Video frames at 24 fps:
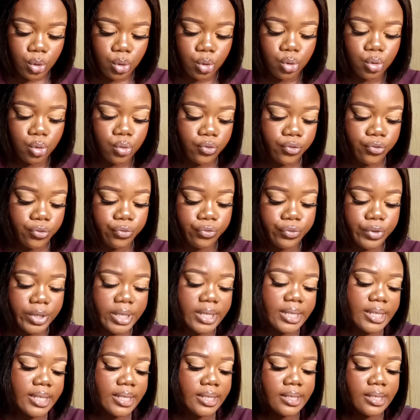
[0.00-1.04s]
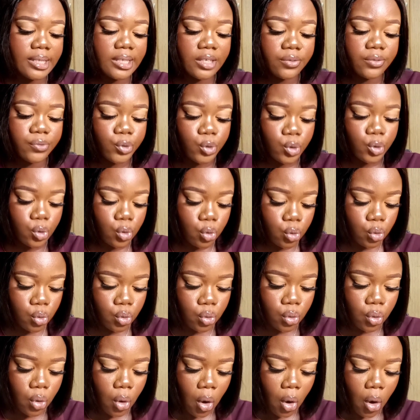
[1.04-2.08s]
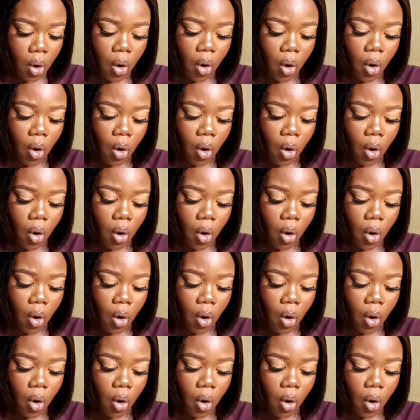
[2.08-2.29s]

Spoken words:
to freely leave school,